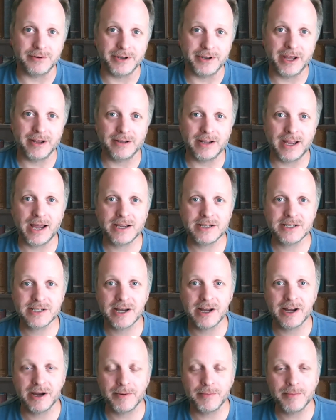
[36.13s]
Now, last
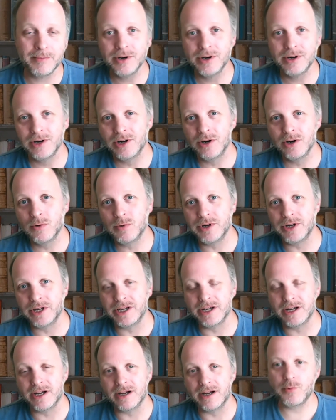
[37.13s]
time
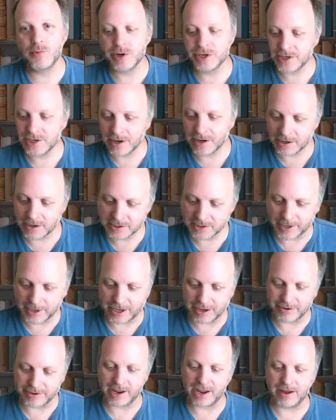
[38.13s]
we talked
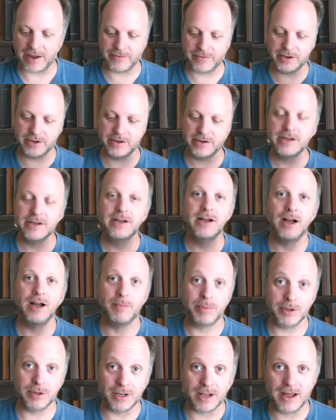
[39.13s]
about having a
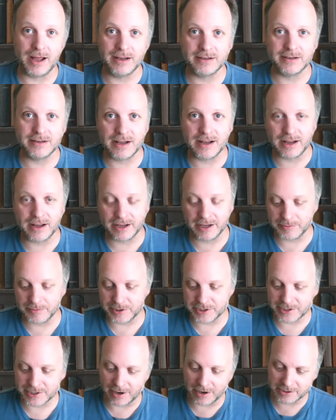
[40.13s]
plot line, we
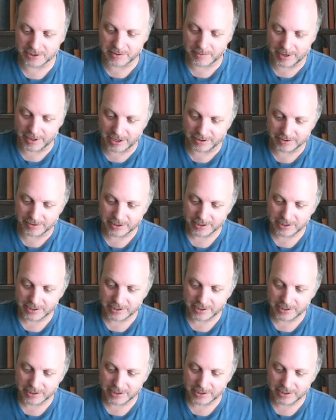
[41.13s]
talked about